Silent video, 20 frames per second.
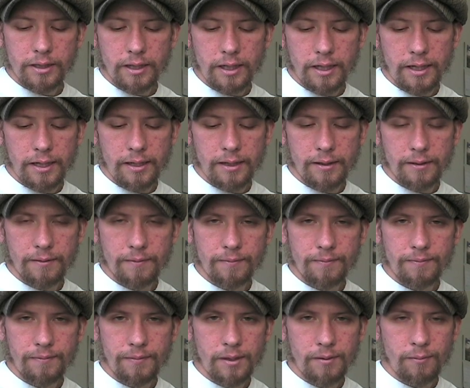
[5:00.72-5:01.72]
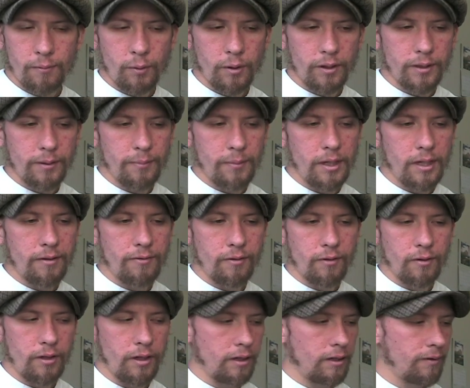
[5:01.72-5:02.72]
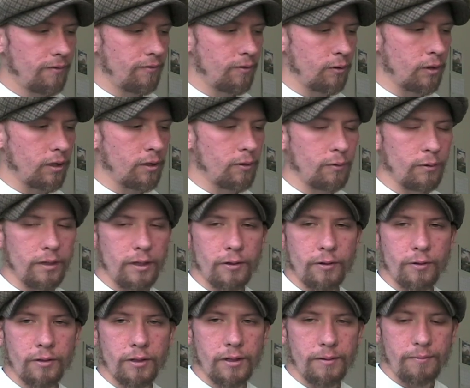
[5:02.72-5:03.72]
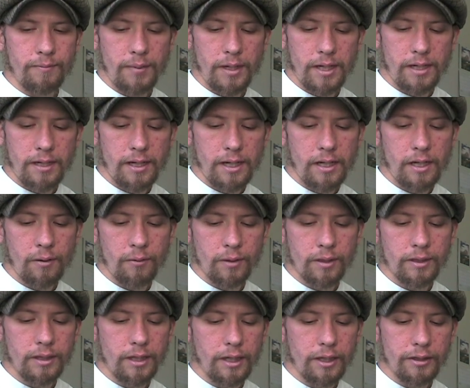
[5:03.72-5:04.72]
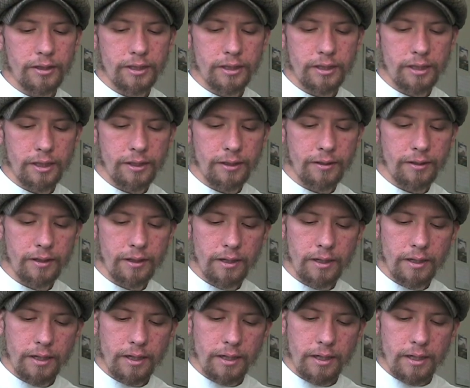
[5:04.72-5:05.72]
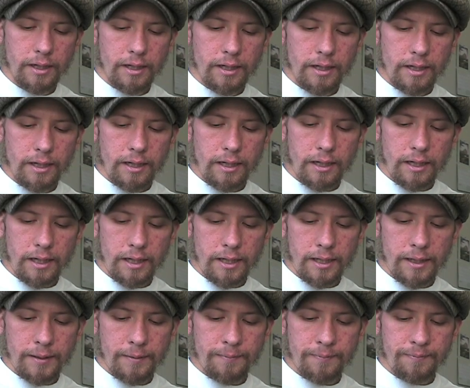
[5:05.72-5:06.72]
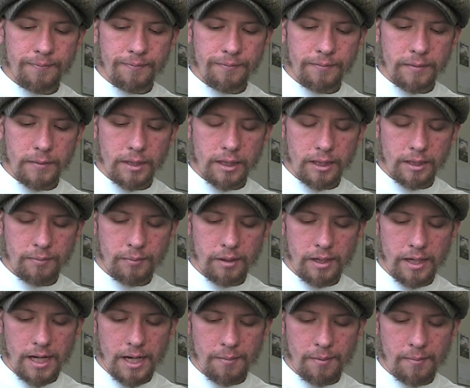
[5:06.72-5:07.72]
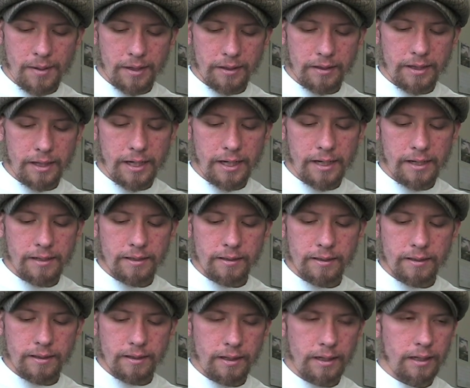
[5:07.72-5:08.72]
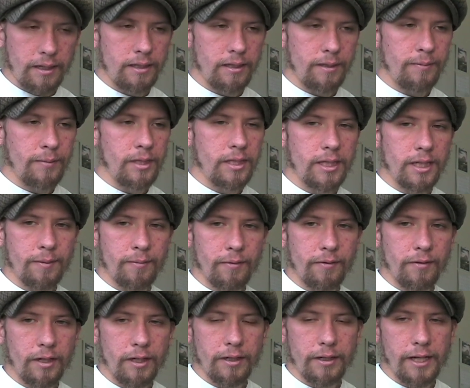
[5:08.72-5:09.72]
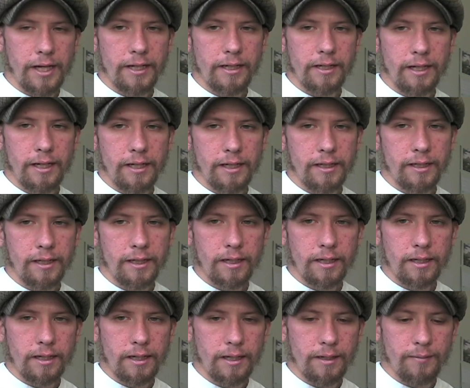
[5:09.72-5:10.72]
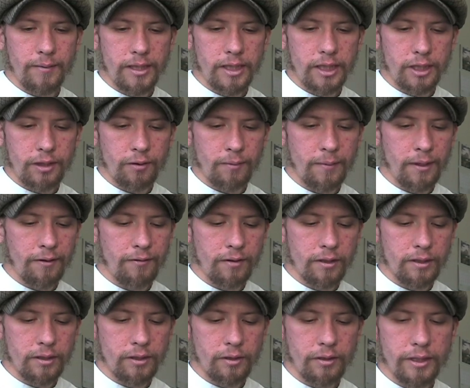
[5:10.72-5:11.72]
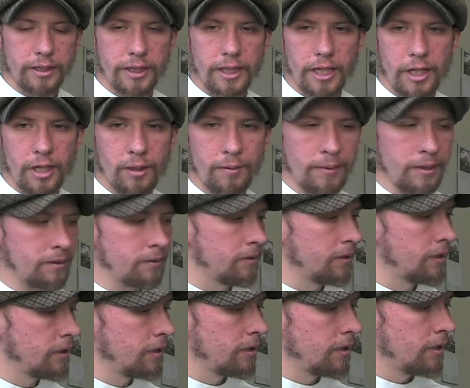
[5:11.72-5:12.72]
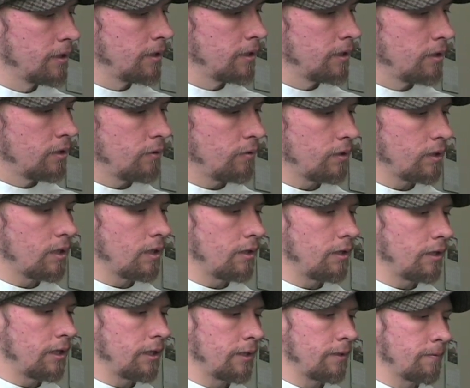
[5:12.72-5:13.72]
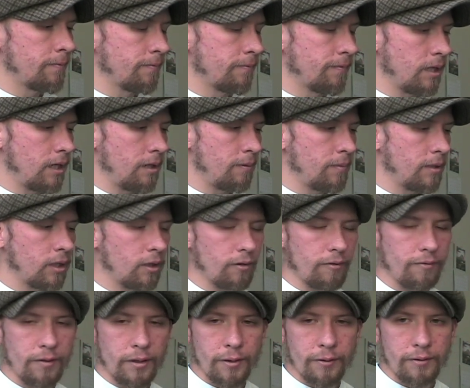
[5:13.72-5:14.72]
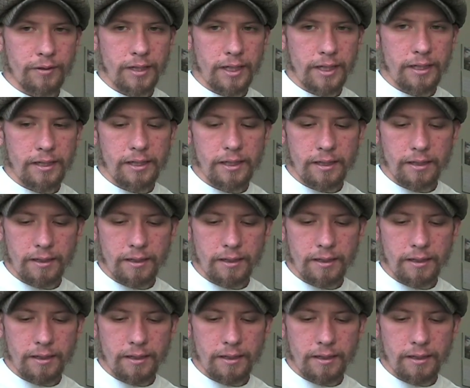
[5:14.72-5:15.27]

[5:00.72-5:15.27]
I won the bid for it with only paying $81, so I was pretty happy about that. And in the meantime of all that, I got a message from my friend Chris Human regarding a microphone that